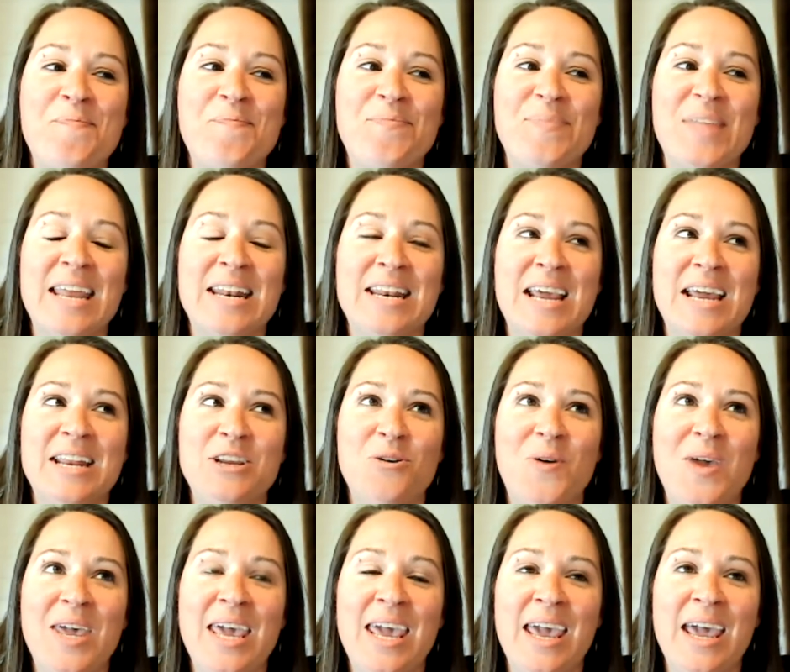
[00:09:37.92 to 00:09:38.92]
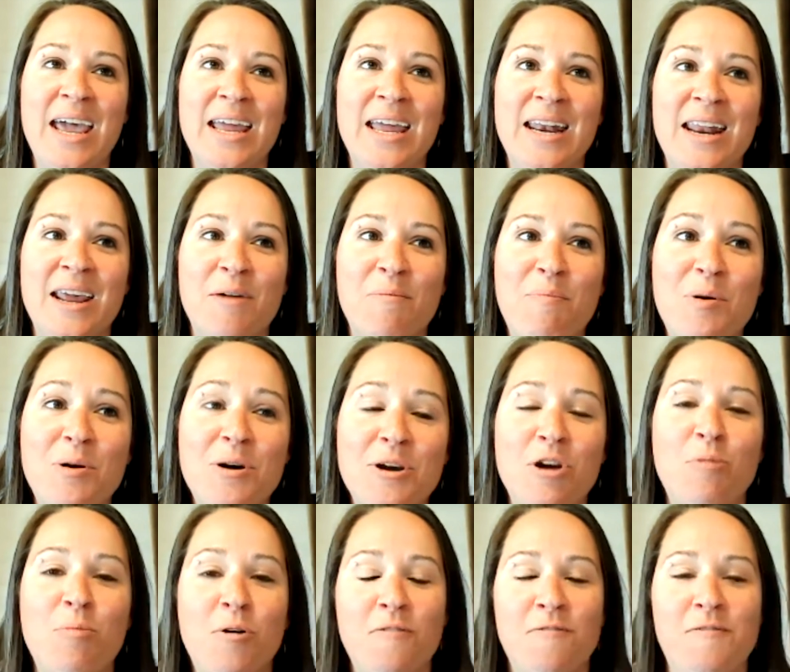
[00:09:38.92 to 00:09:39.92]
And you can put
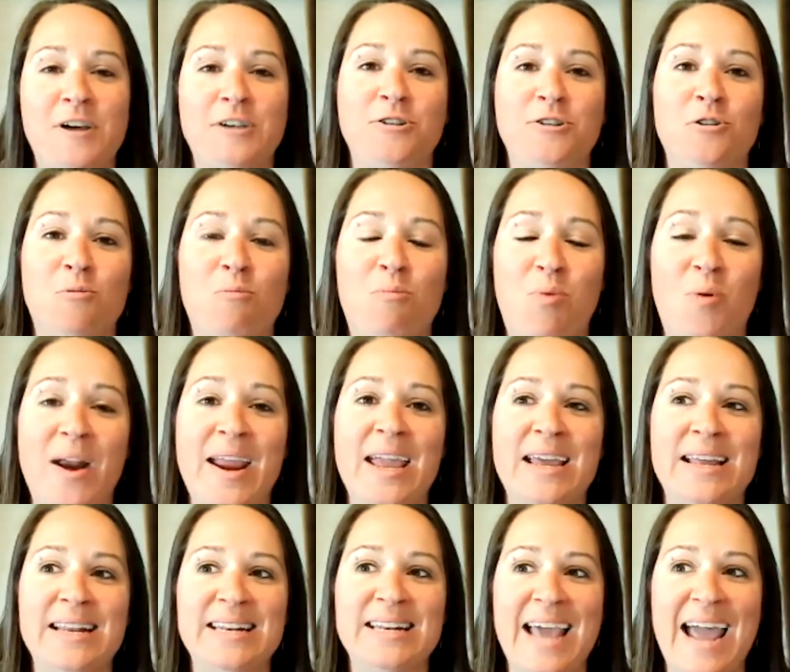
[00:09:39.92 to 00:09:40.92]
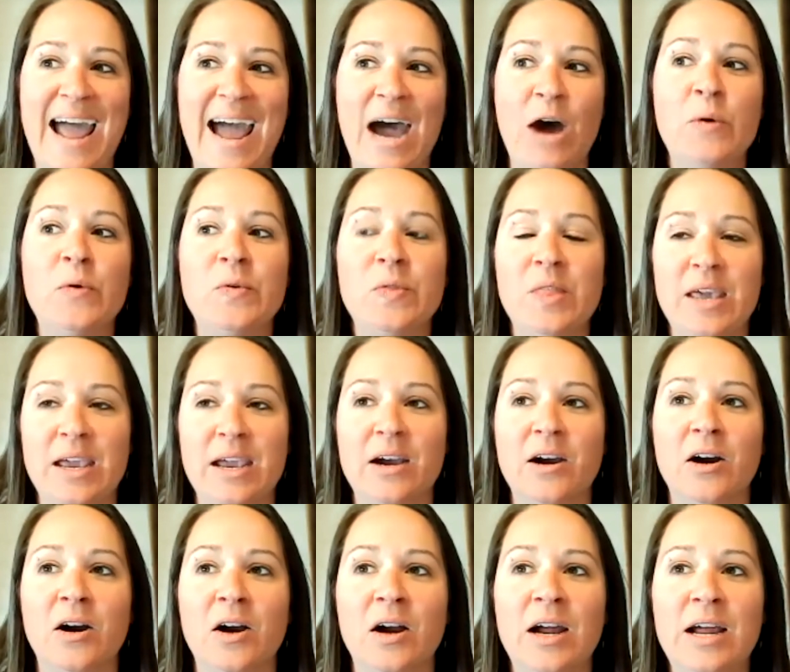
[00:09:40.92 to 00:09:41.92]
your professional brand out
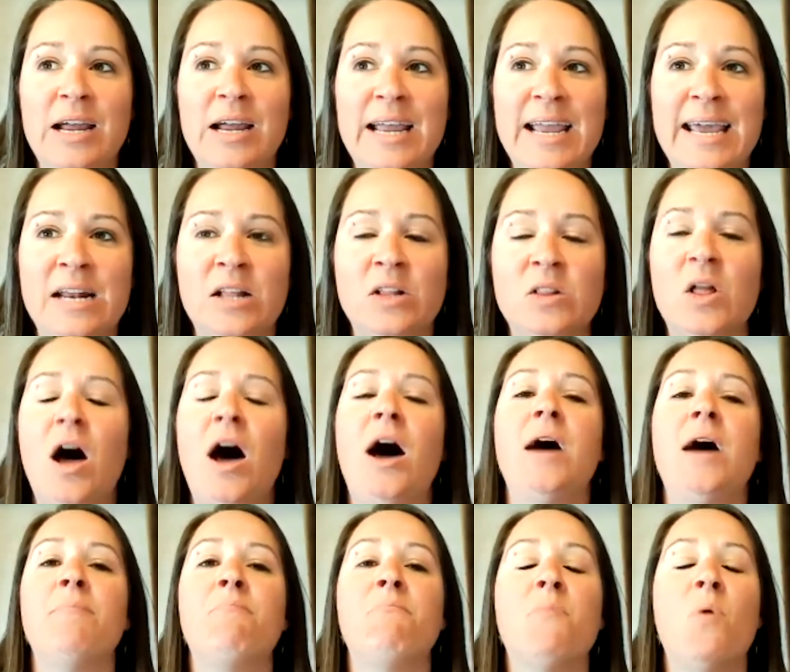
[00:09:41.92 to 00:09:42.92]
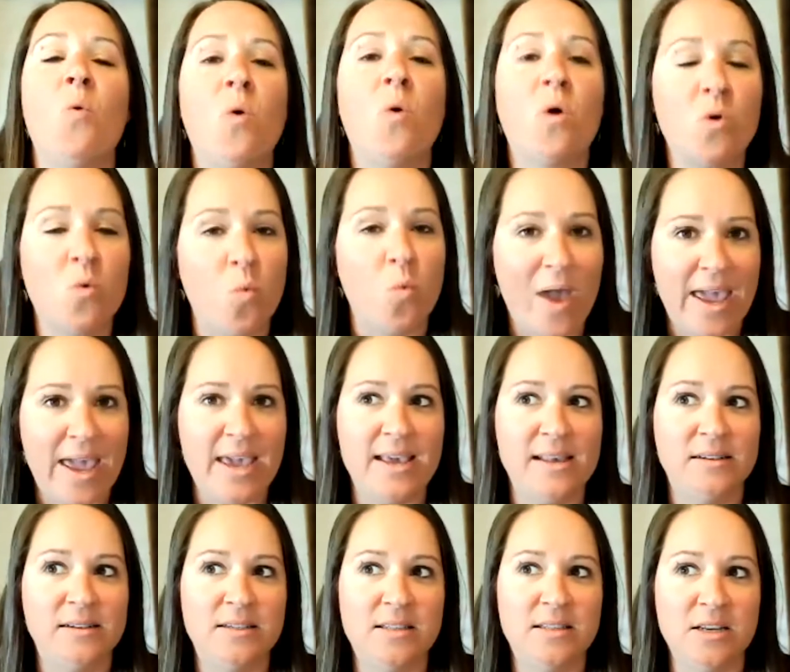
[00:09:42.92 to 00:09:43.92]
there in a lot more
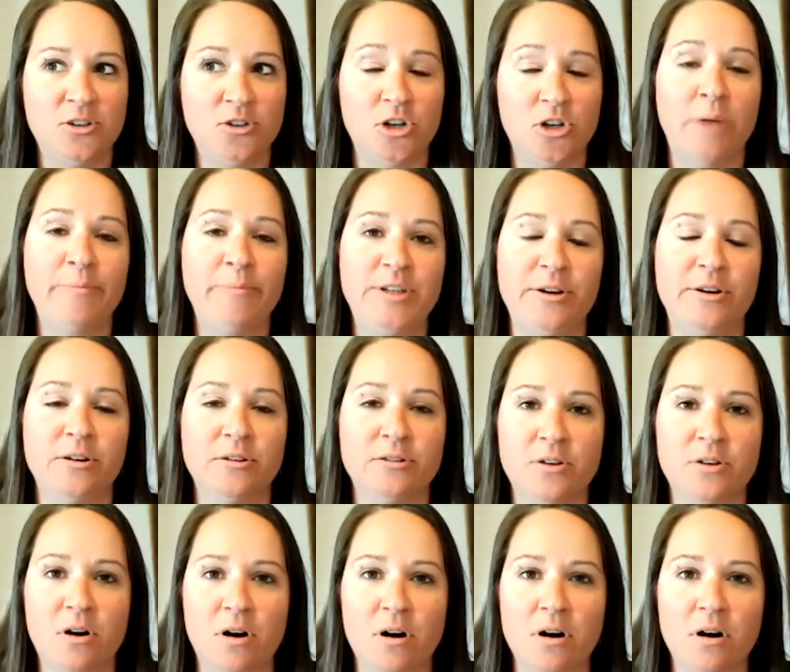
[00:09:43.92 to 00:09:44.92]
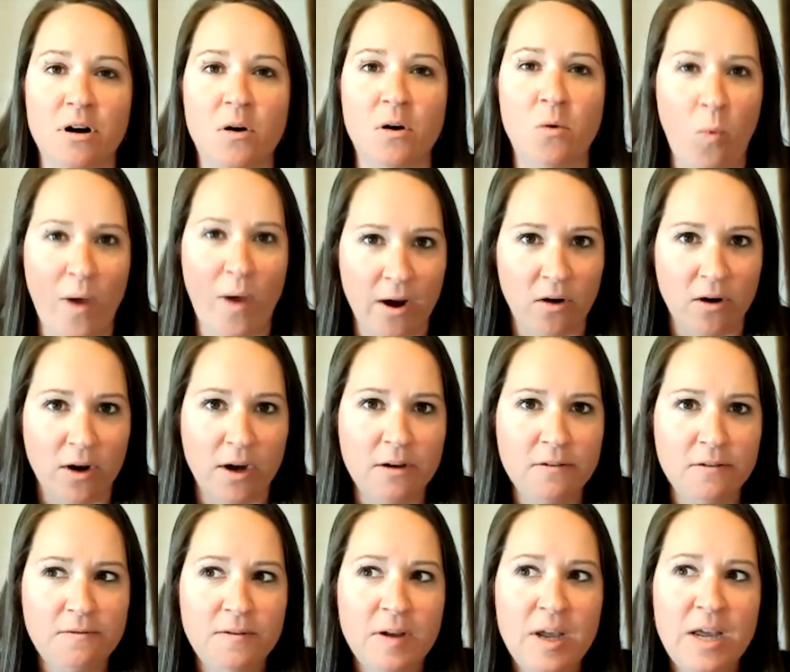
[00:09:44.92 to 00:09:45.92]
ways than job seekers are aware
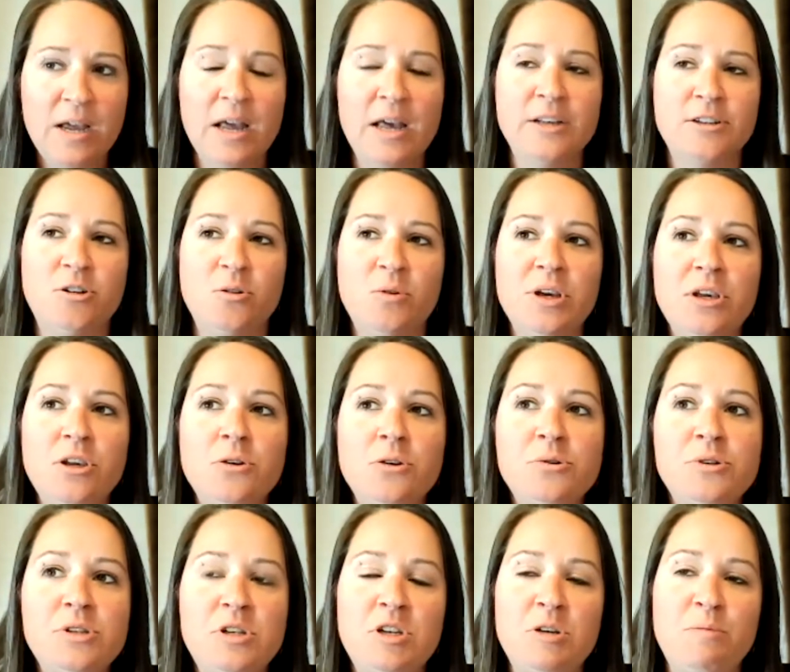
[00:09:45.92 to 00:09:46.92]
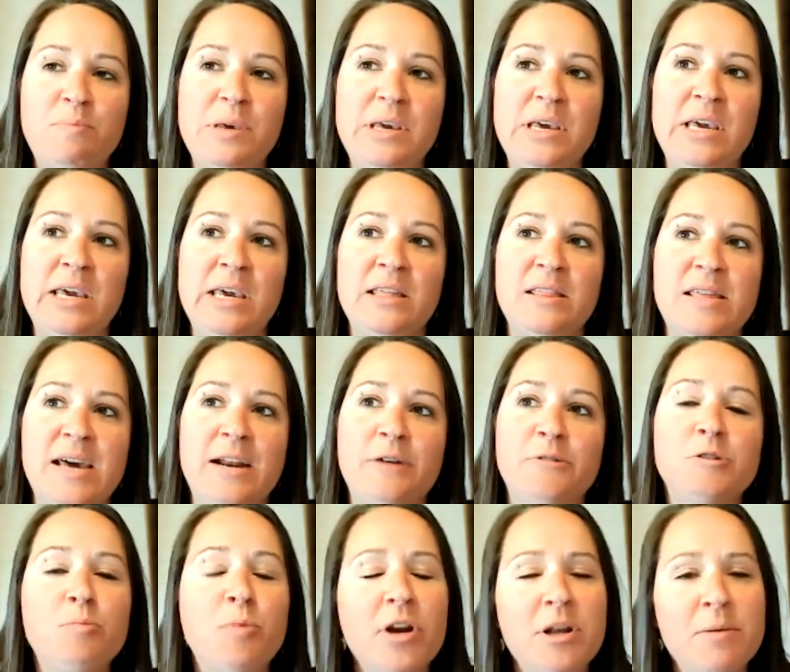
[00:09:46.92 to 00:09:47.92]
of. So it used to be that it
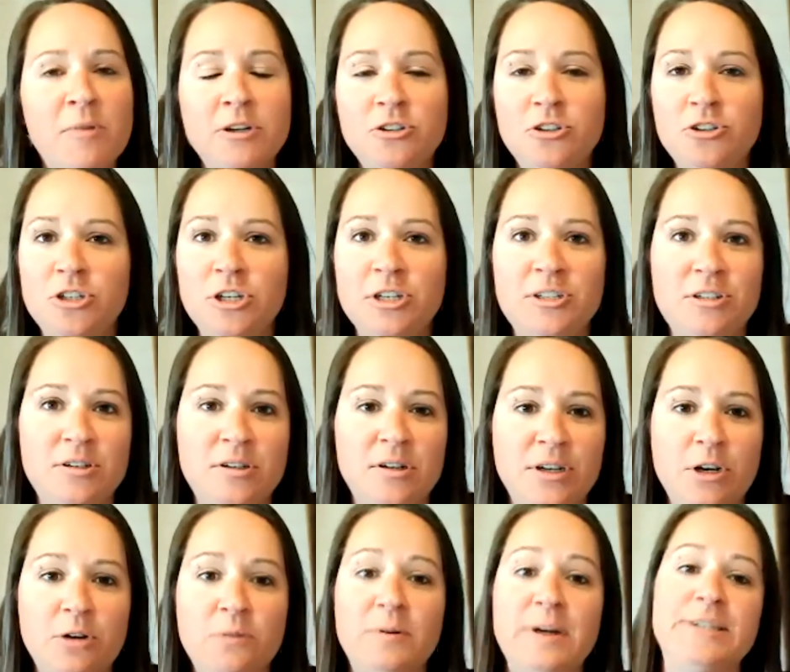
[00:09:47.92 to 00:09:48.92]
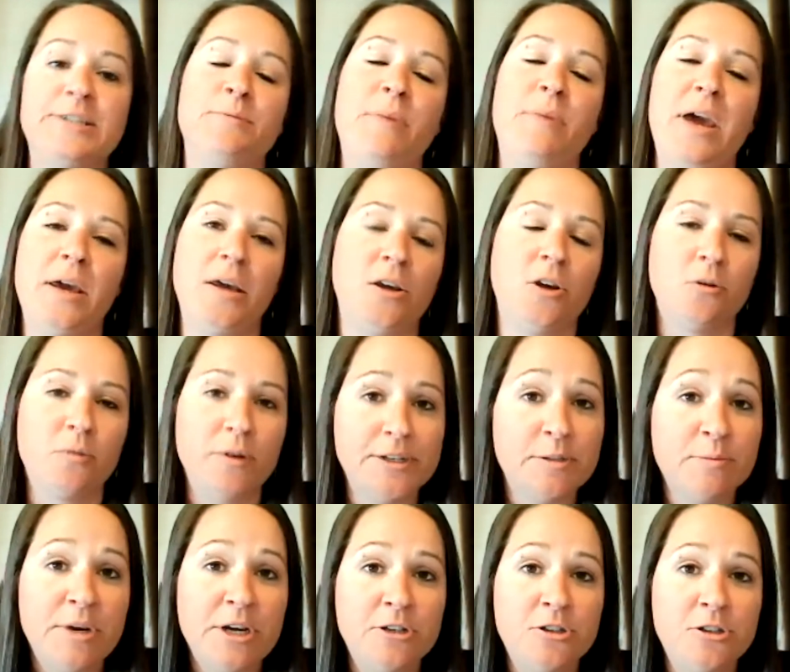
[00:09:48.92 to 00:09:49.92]
was pretty much just your resume. Your
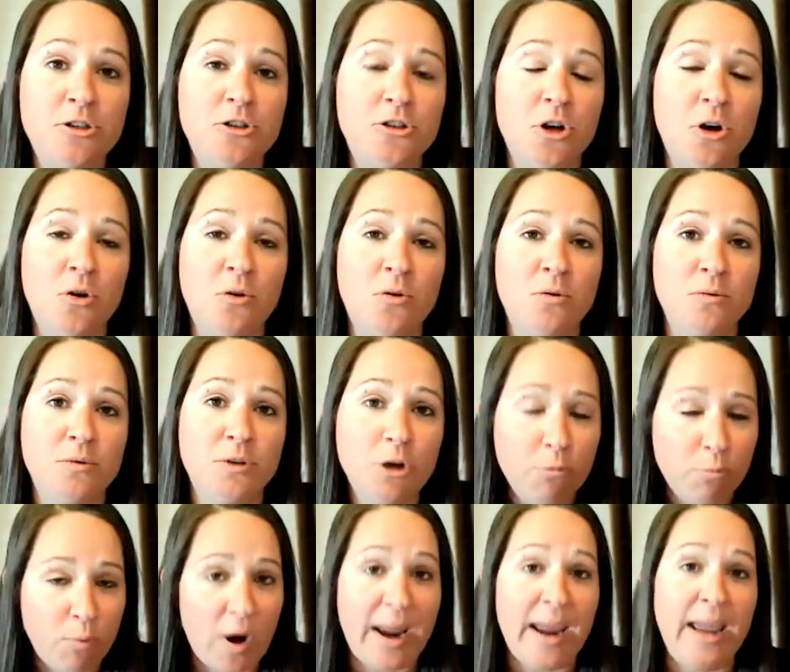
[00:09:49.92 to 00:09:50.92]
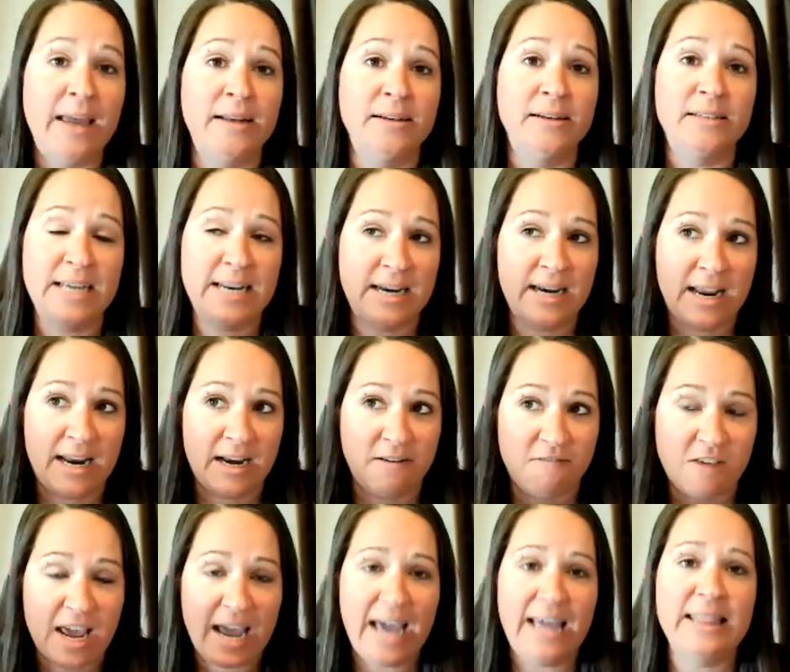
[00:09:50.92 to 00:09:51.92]
resume should show your brand. And if
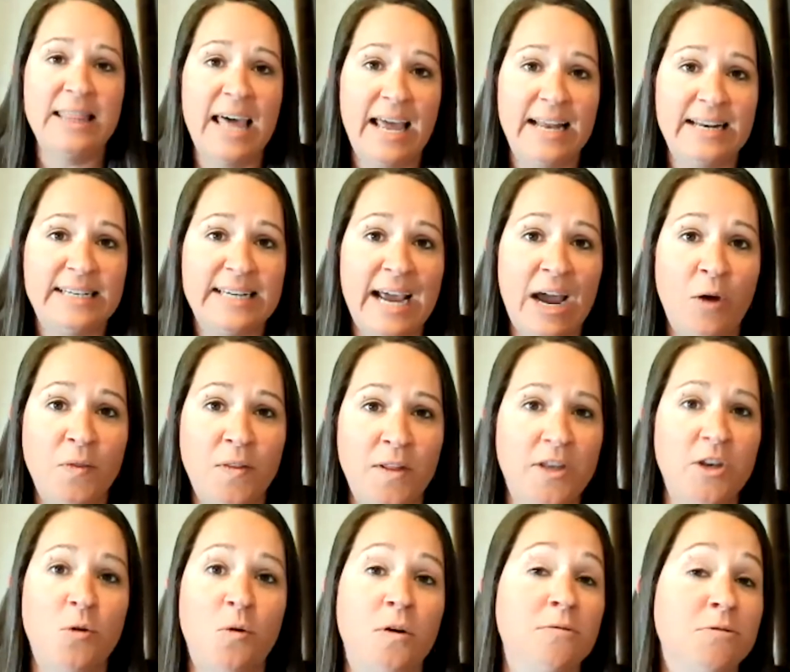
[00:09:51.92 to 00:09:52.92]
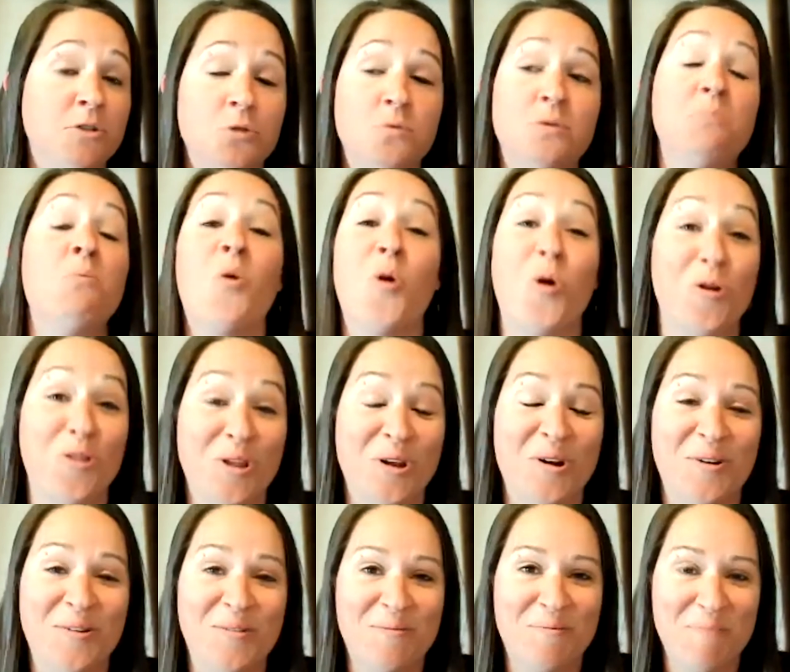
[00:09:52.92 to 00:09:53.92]
you had that down, then you are doing more
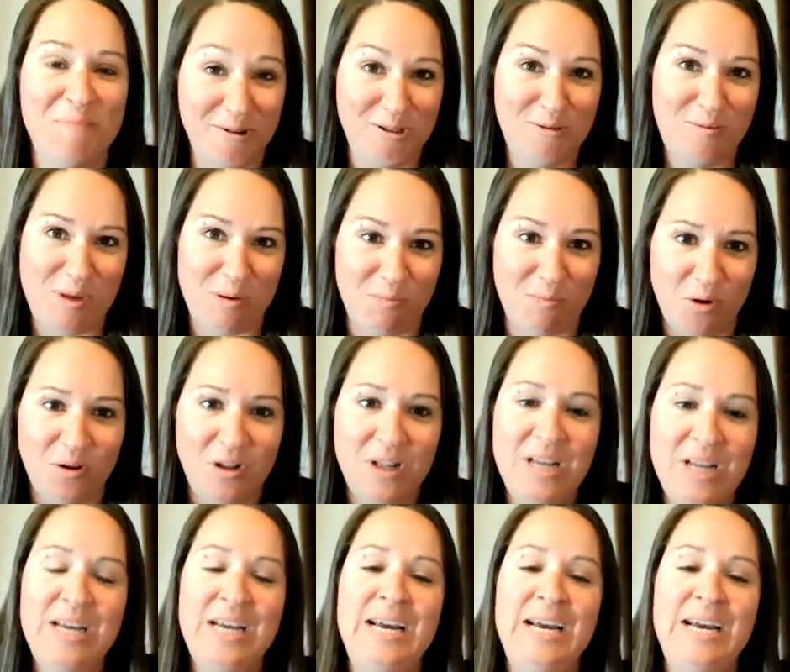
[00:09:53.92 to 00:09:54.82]
than most people.